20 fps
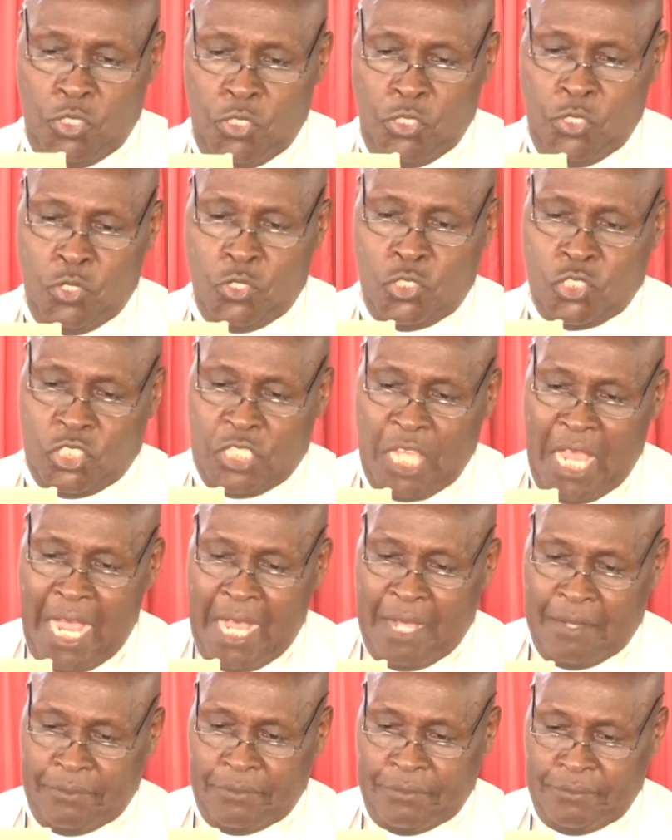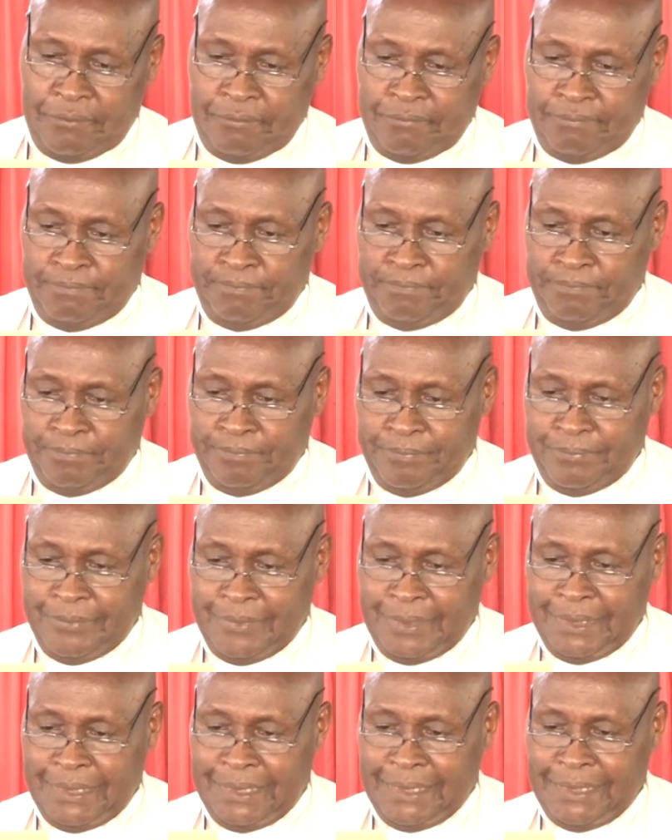you serve,
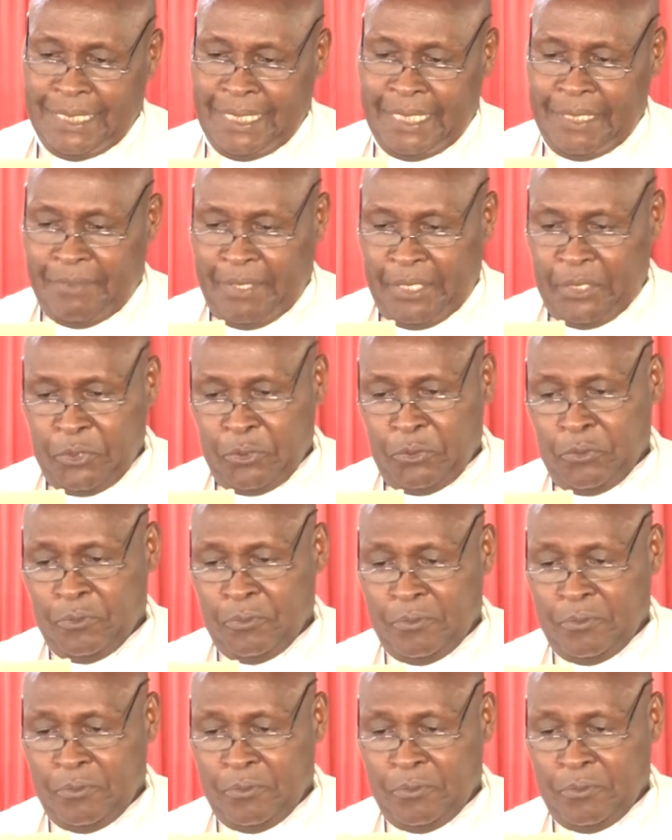deliver you."